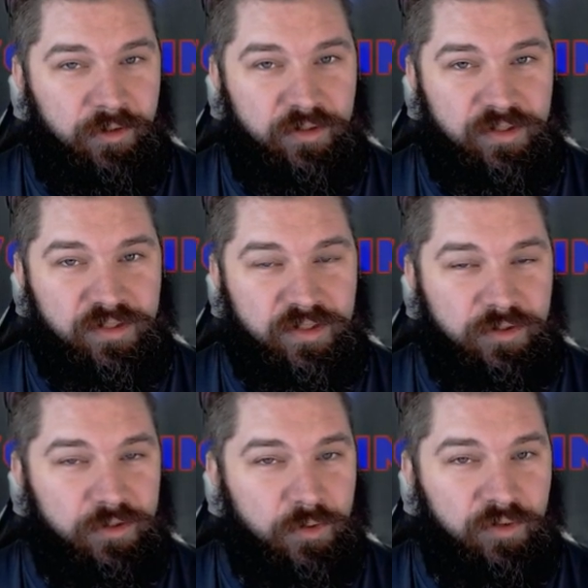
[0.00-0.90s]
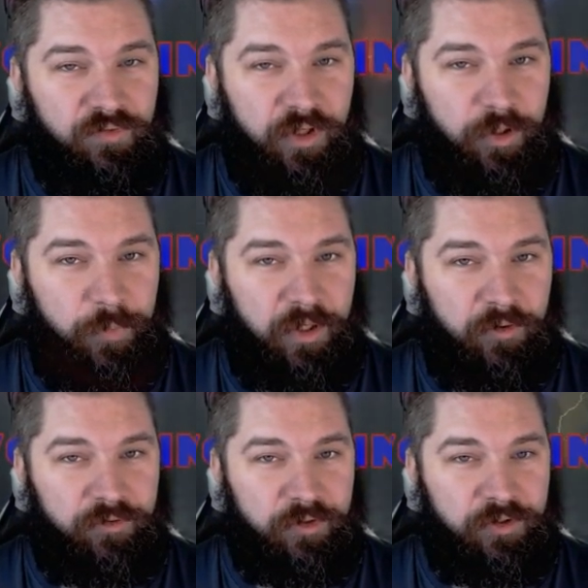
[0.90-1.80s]
This is a new and very
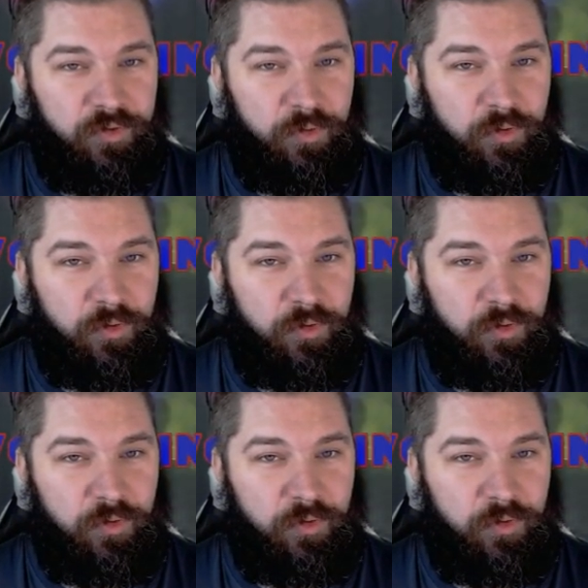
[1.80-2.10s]
powerful tool